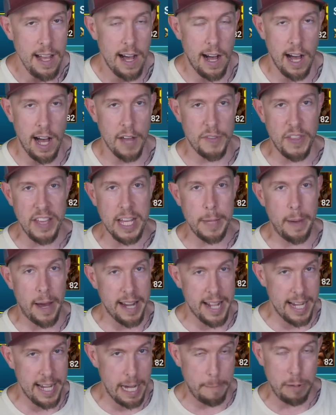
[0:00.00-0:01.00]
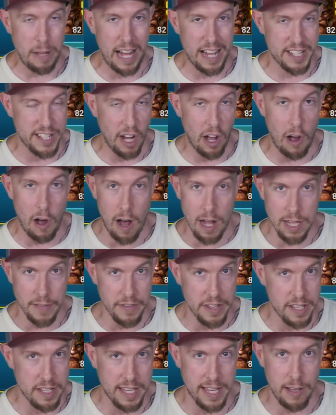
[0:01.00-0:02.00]
Uh, think about it, and it applies to all of
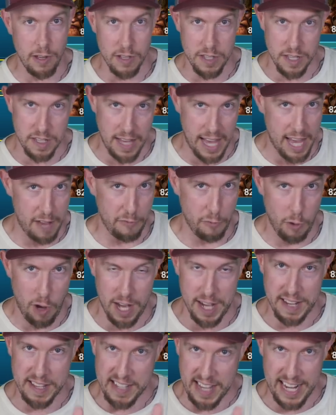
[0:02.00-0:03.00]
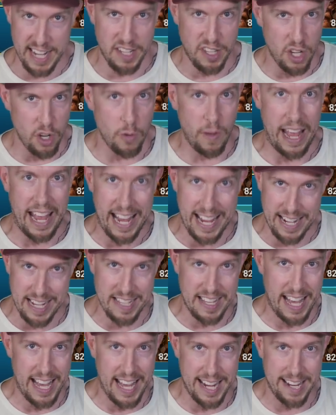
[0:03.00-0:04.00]
his skills his A1, his A2, and
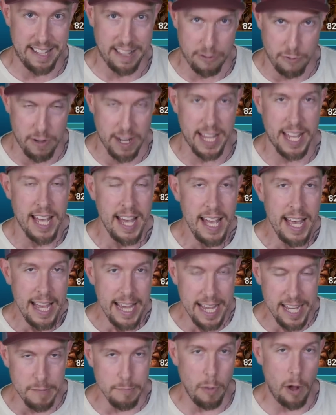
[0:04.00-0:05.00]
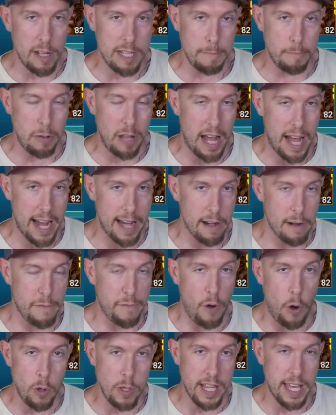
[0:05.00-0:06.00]
his A3. His multiplier,
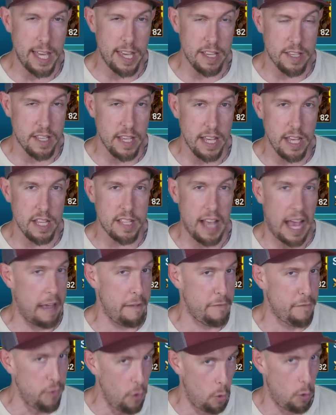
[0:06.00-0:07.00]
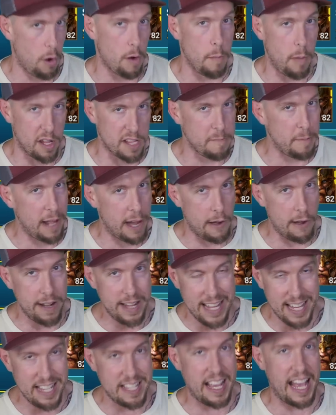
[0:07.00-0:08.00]
Foley's is a 4 multiplier on
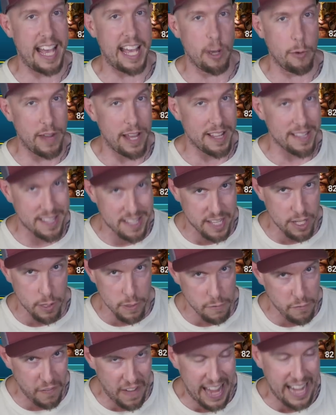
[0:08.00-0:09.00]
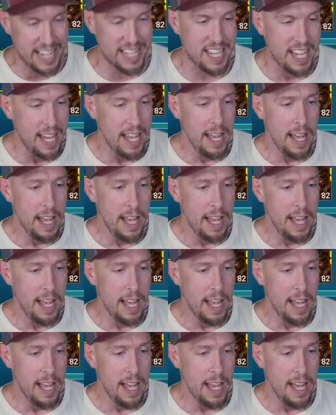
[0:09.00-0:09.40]
his AoE, Unsealed Fate.